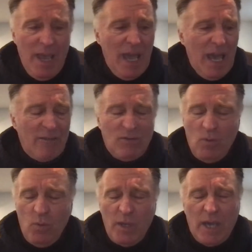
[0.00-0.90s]
after a
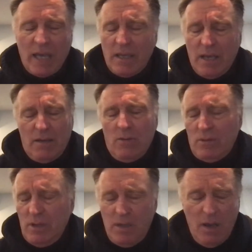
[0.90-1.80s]
week, I, I
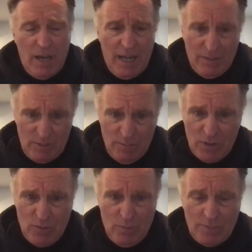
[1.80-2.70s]
God, I was
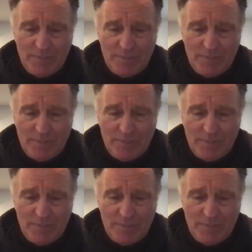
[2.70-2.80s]
miserable.